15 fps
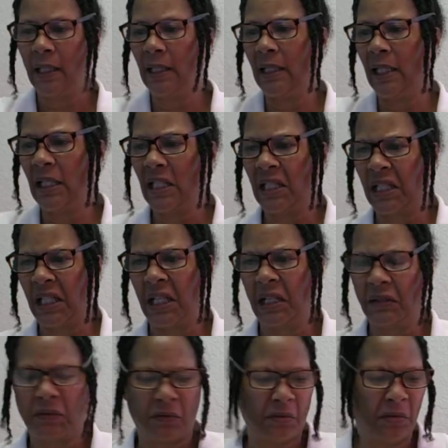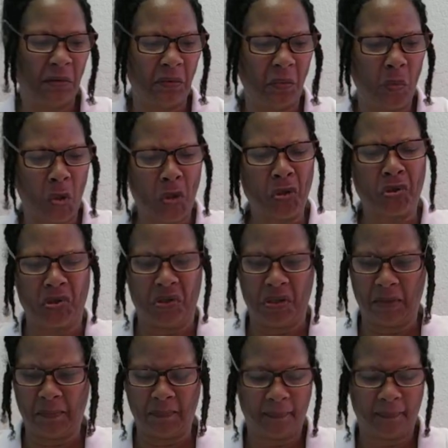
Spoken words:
these things to worship